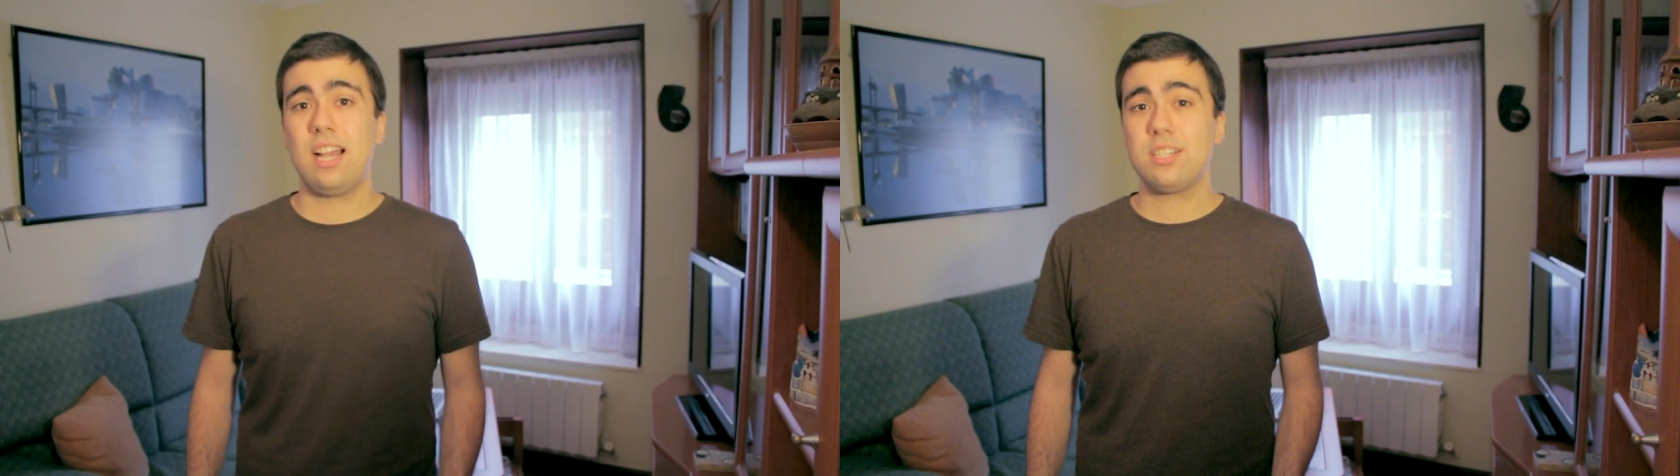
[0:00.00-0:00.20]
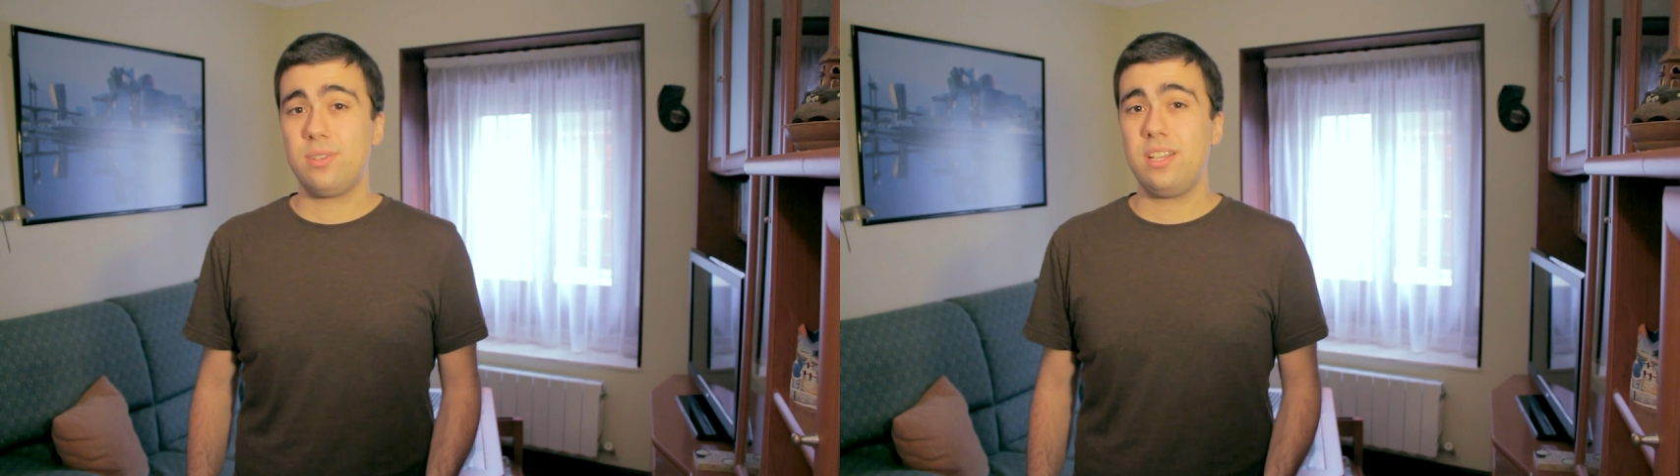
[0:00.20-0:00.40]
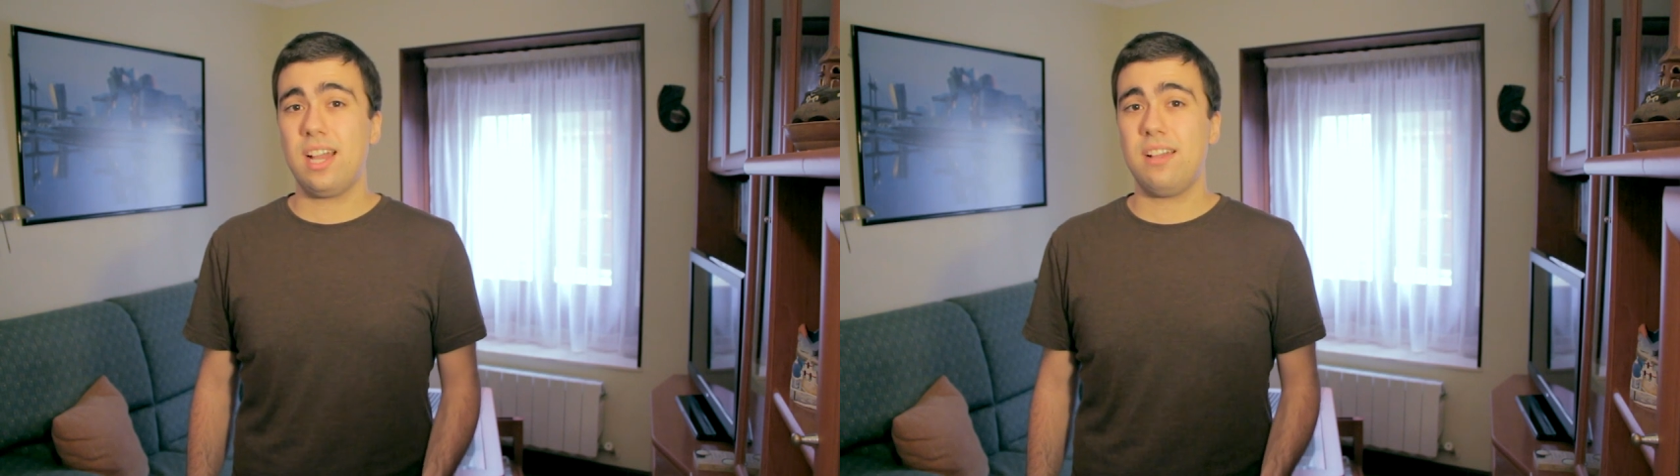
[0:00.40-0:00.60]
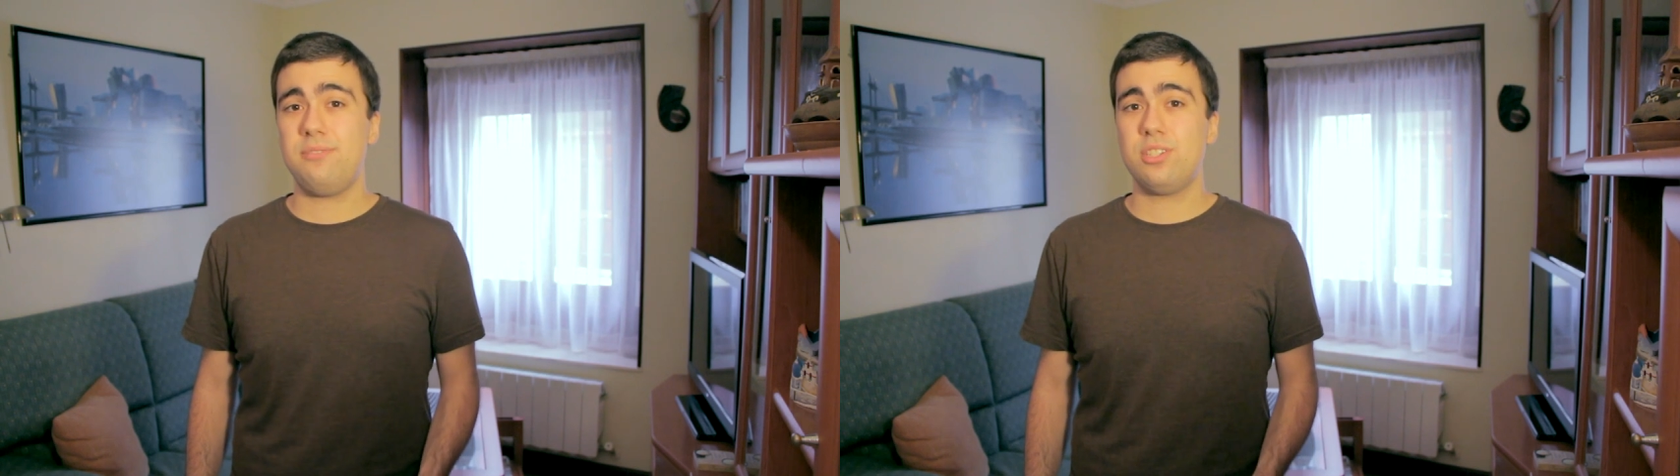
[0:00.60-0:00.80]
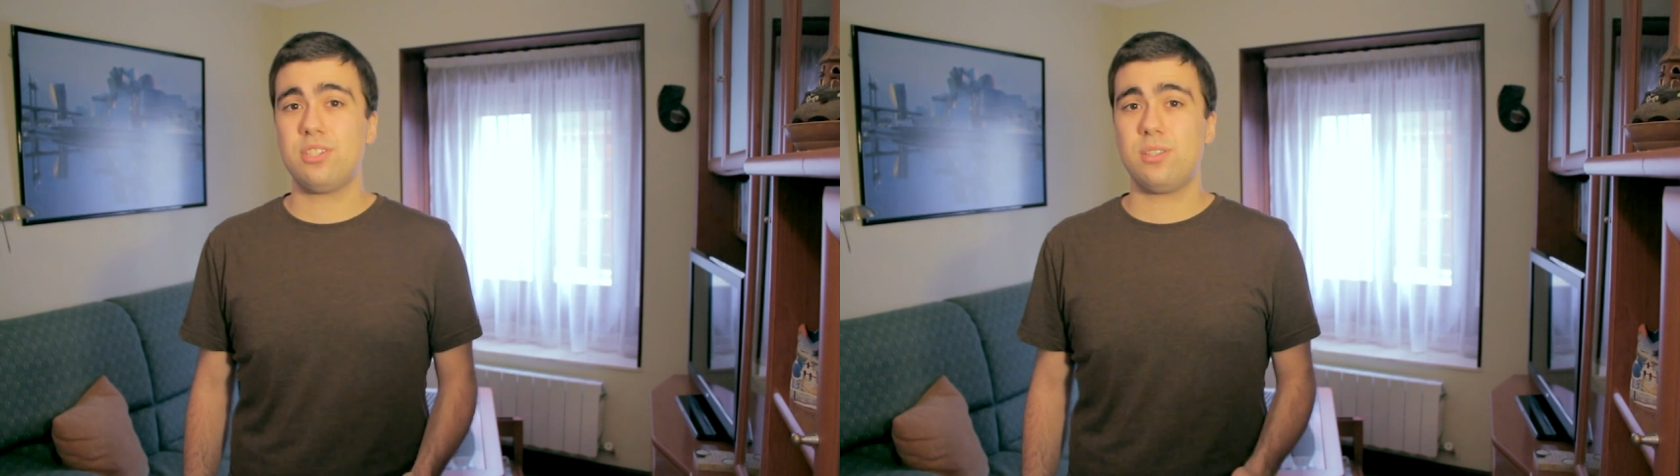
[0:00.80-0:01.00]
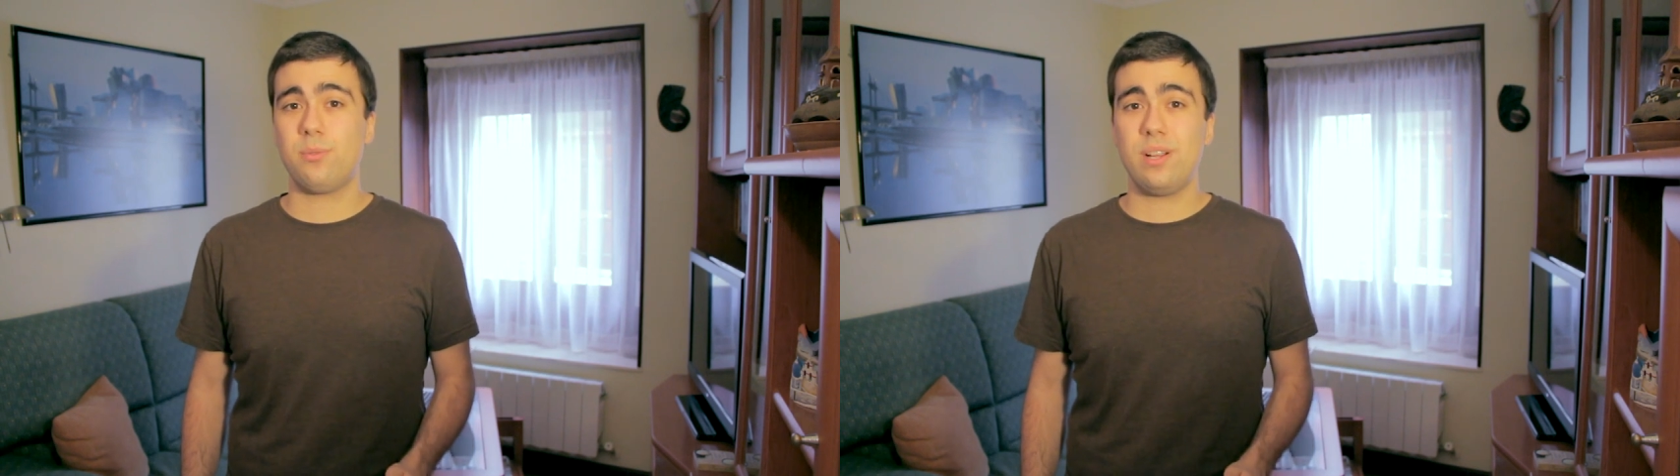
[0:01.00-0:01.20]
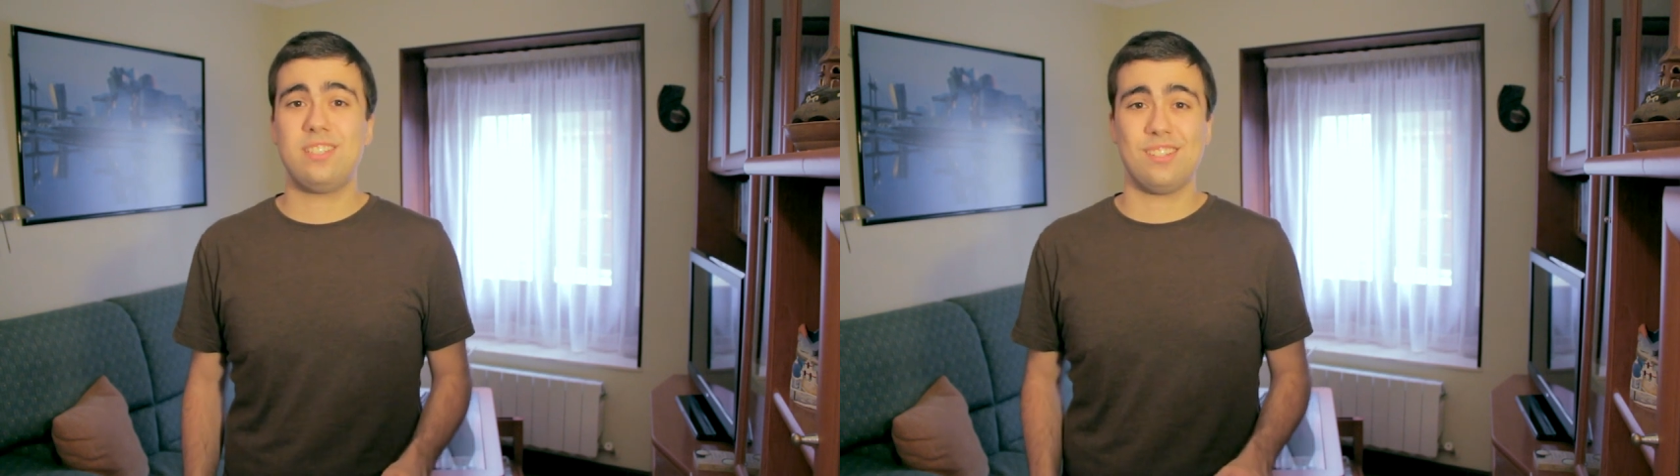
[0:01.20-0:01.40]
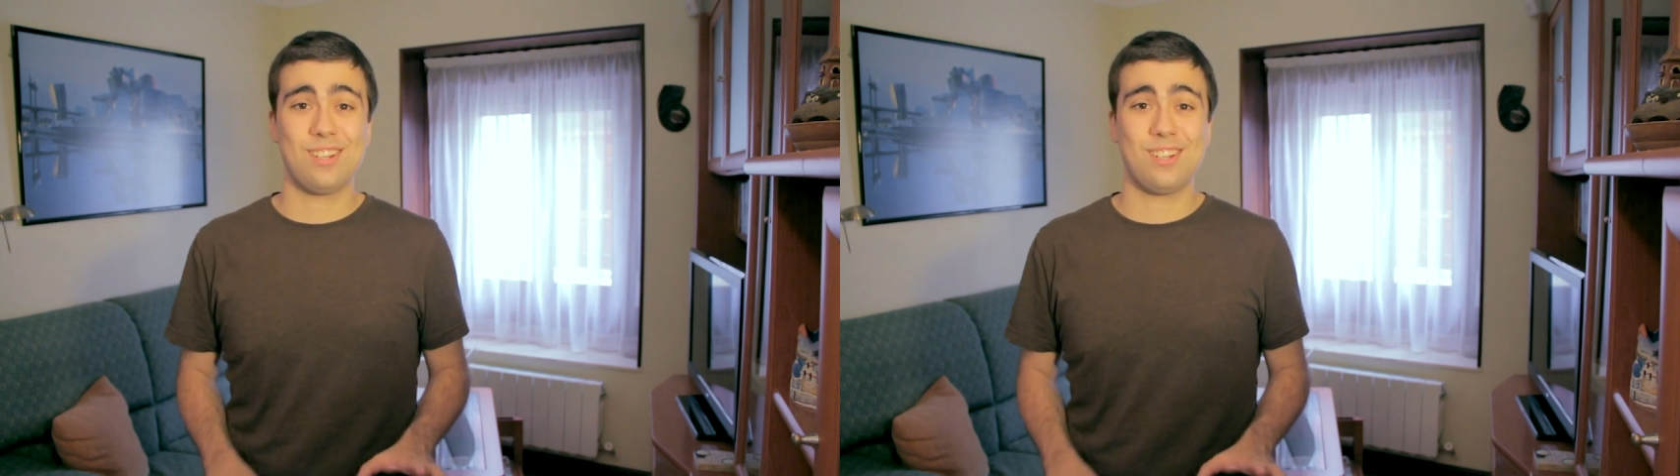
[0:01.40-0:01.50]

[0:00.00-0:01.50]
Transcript: Actually, I've just arranged